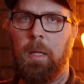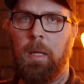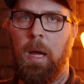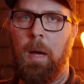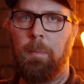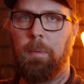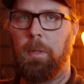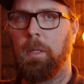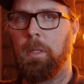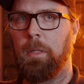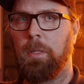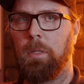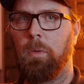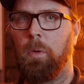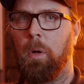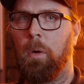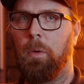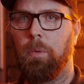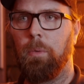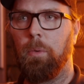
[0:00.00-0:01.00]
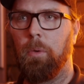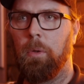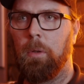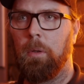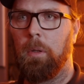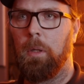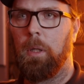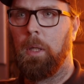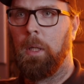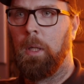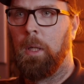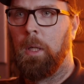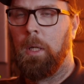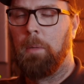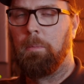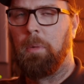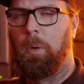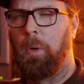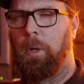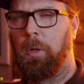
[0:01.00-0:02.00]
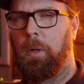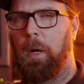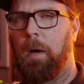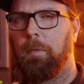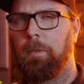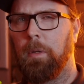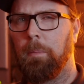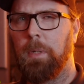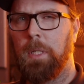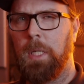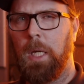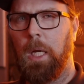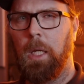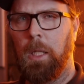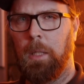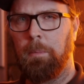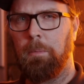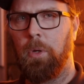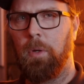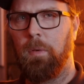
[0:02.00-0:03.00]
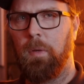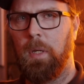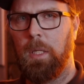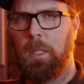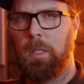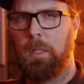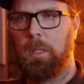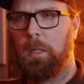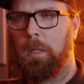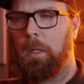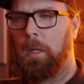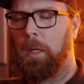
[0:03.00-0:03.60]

They're happy to just scroll through it but when you're after particular movies